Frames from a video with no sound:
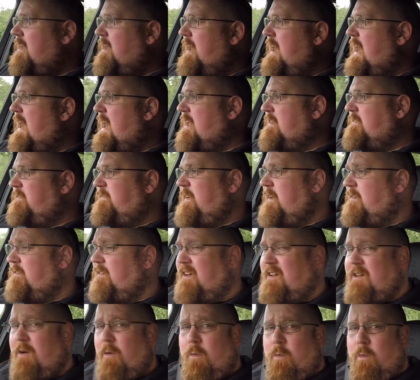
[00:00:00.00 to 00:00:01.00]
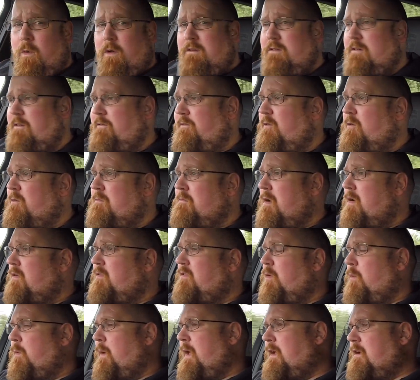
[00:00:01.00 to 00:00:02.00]
and felt like a wonderful
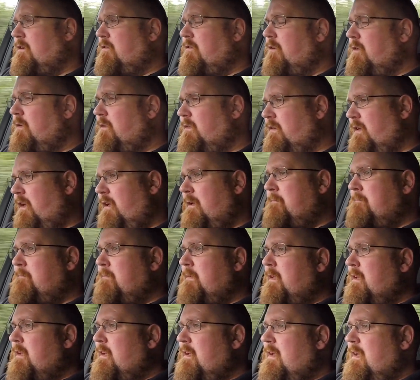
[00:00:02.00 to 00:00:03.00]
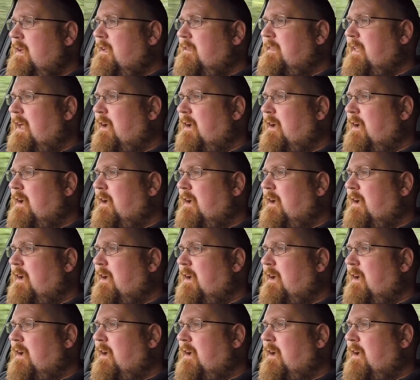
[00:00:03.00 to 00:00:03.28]
motorway cruiser. Now